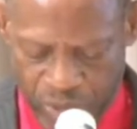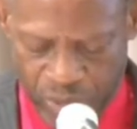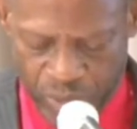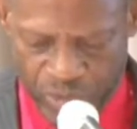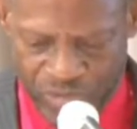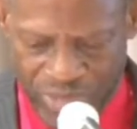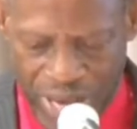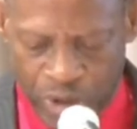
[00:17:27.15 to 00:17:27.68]
We
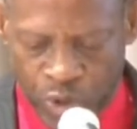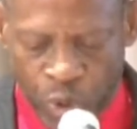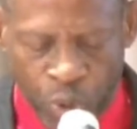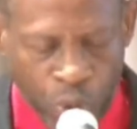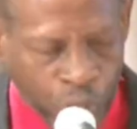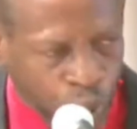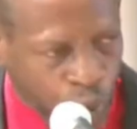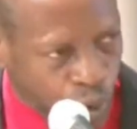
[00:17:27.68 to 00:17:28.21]
thank
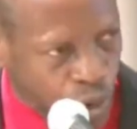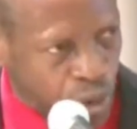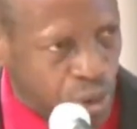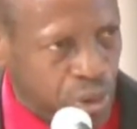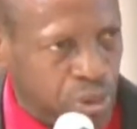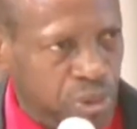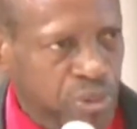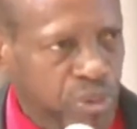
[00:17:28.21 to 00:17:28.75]

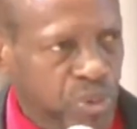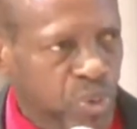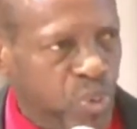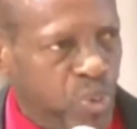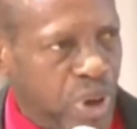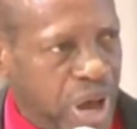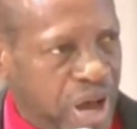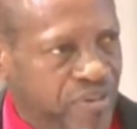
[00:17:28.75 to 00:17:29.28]
all who
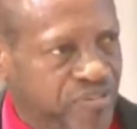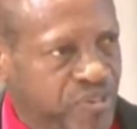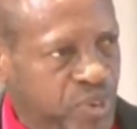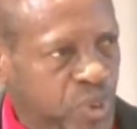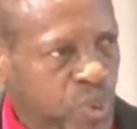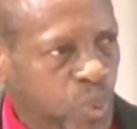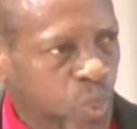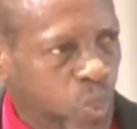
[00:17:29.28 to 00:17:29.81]
have
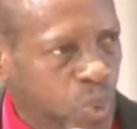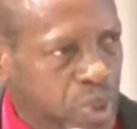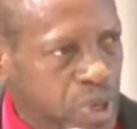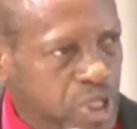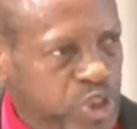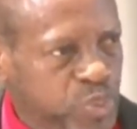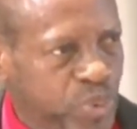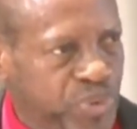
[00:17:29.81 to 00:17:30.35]

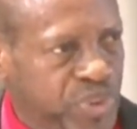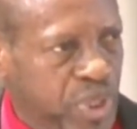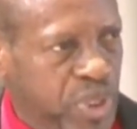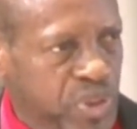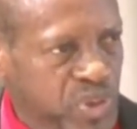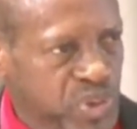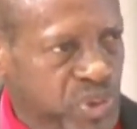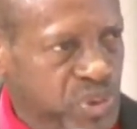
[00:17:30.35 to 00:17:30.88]
worked with
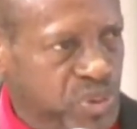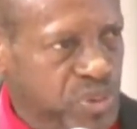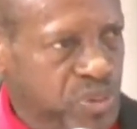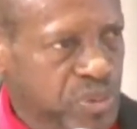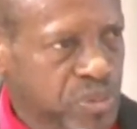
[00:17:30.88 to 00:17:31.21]
us,